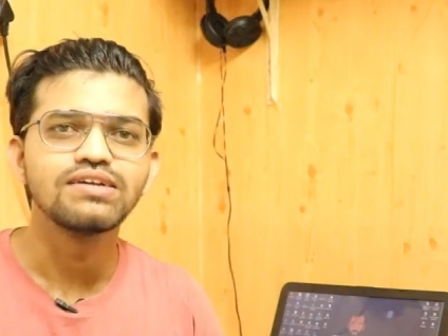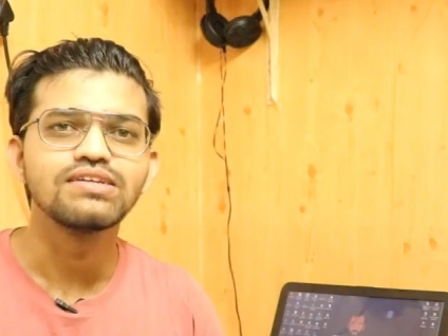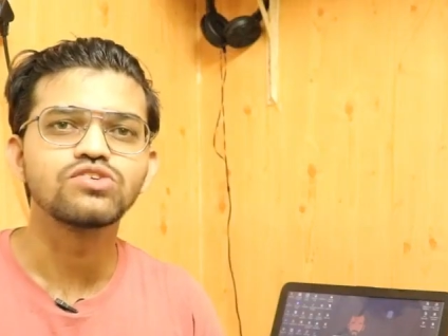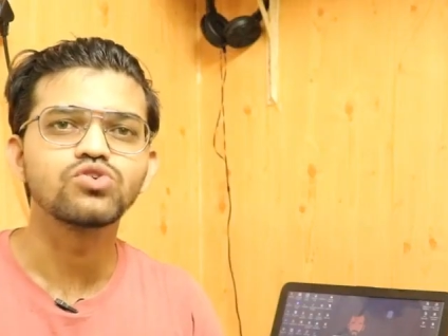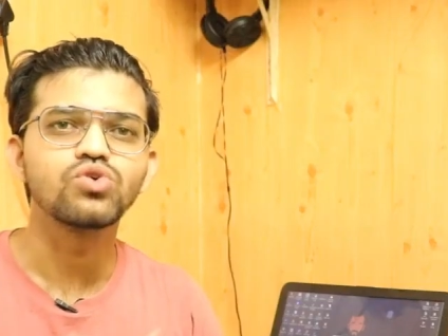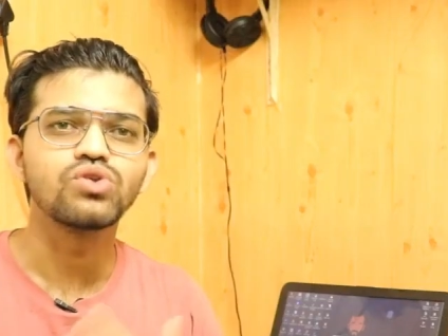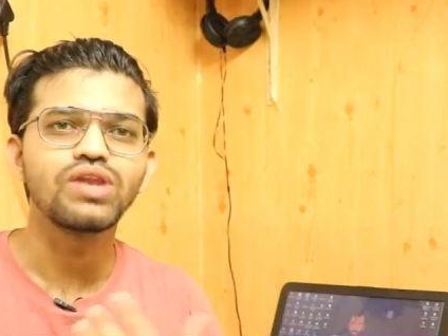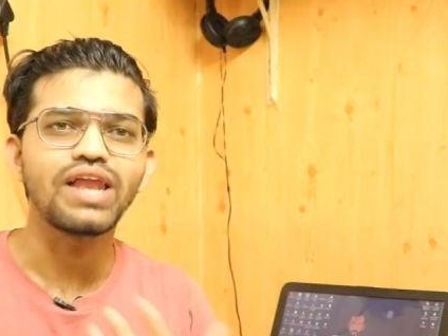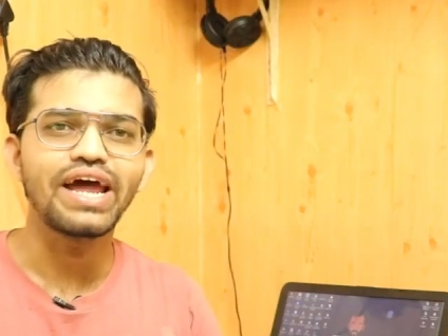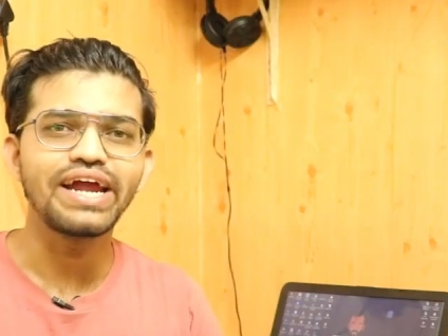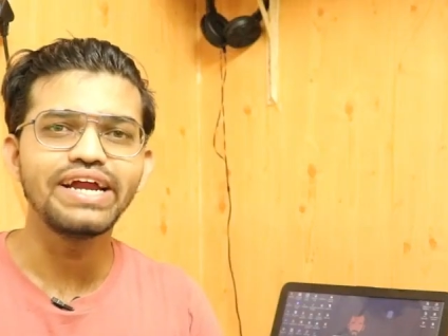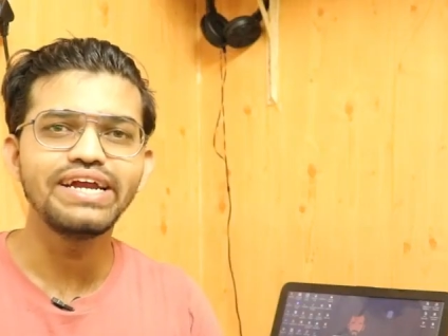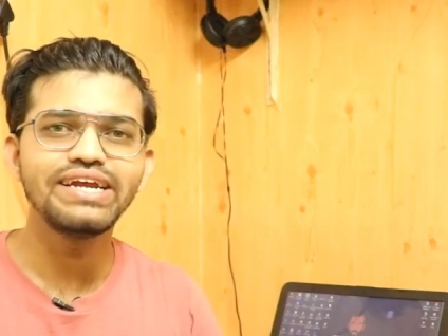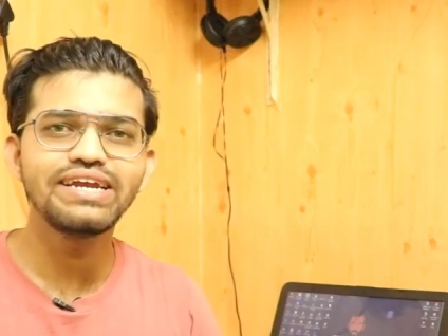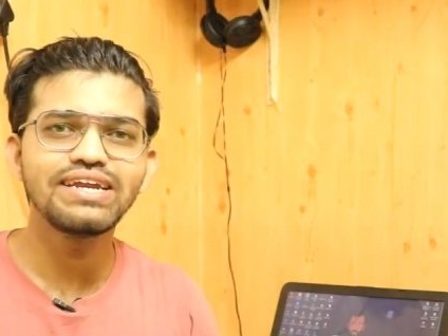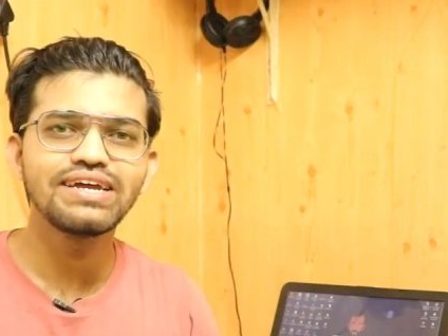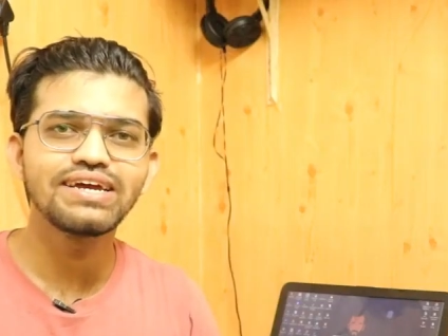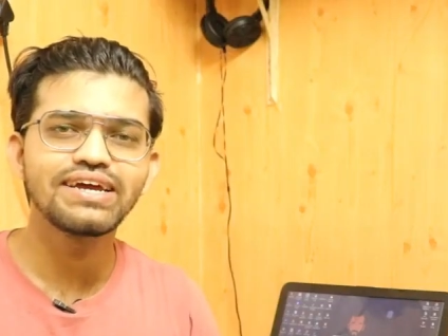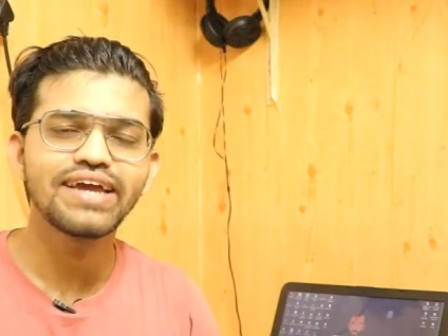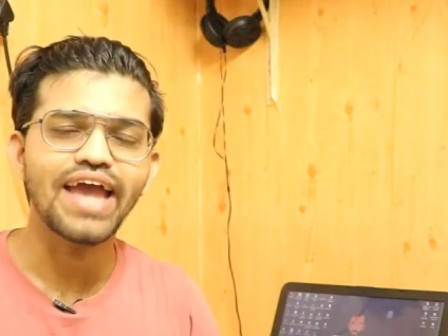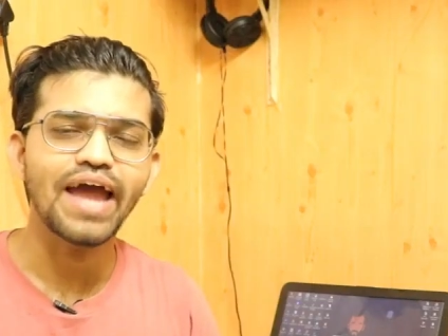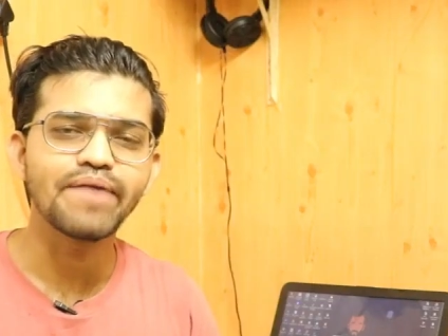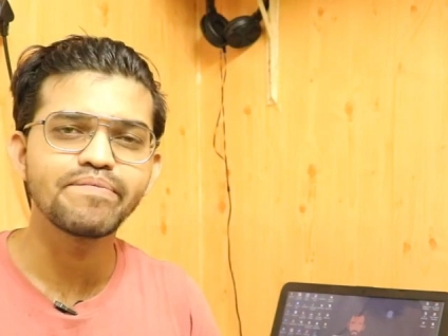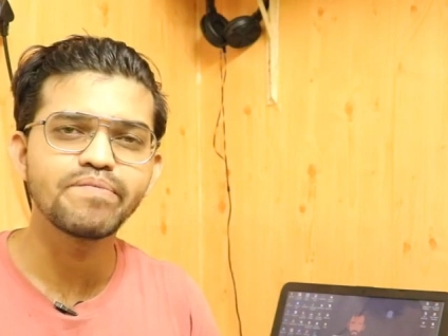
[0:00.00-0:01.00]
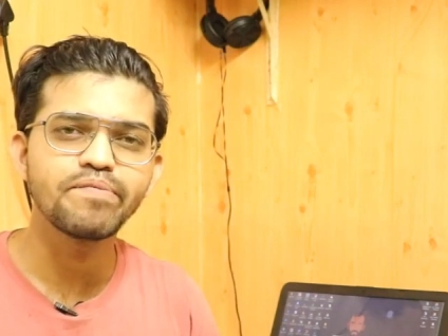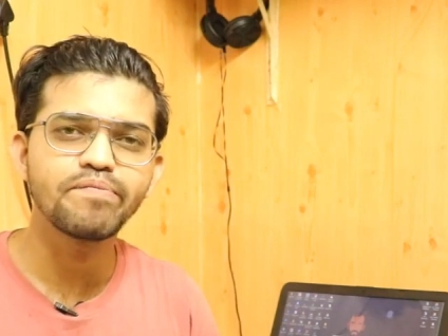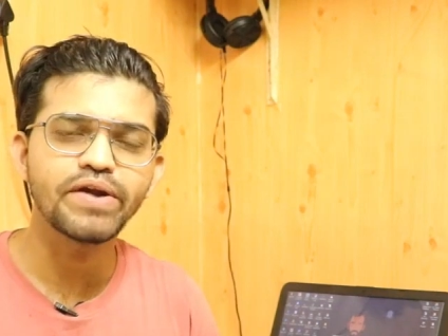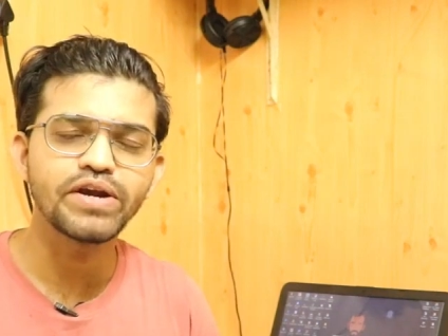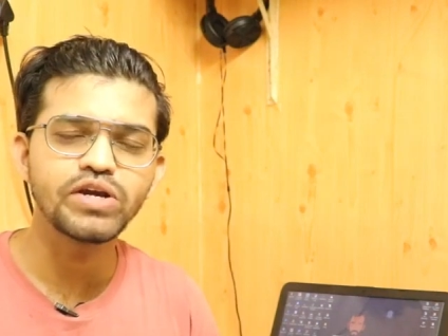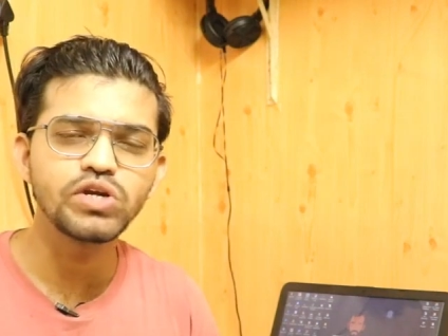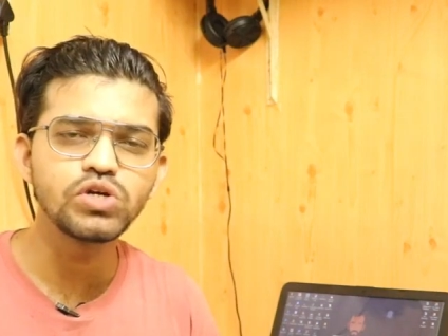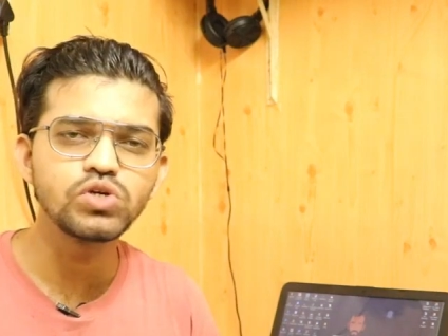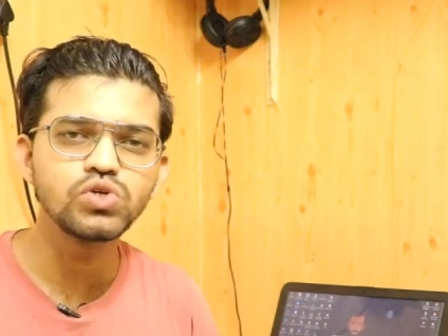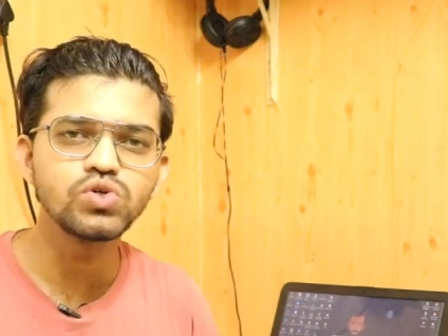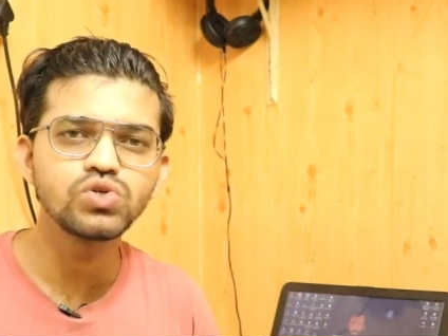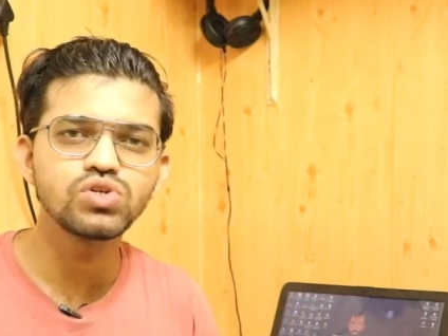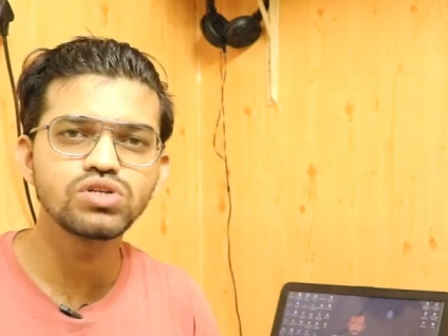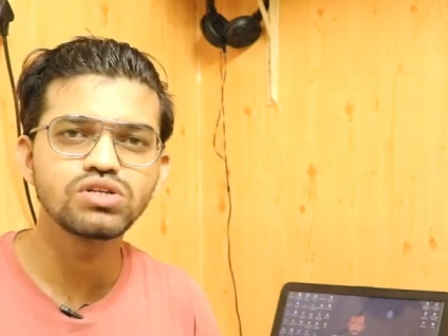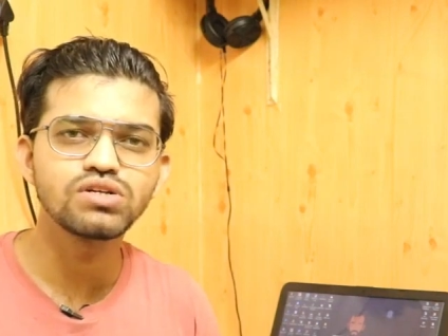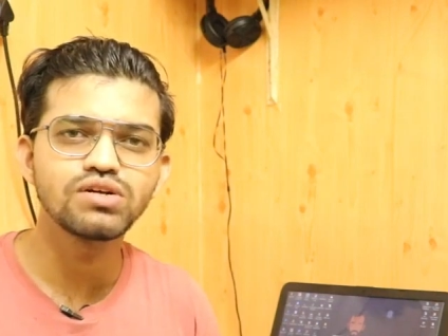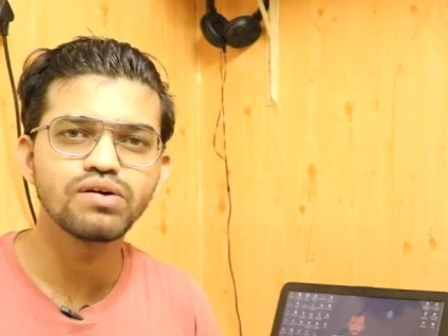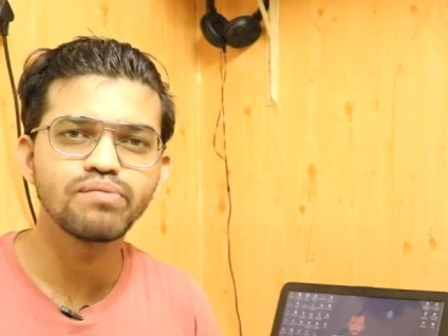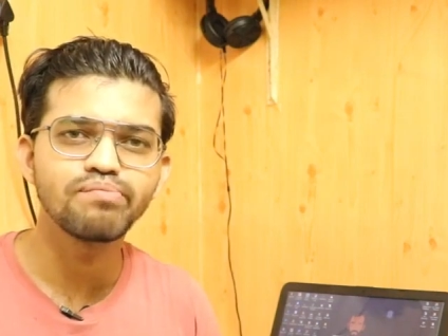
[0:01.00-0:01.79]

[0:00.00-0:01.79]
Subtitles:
So light can be produced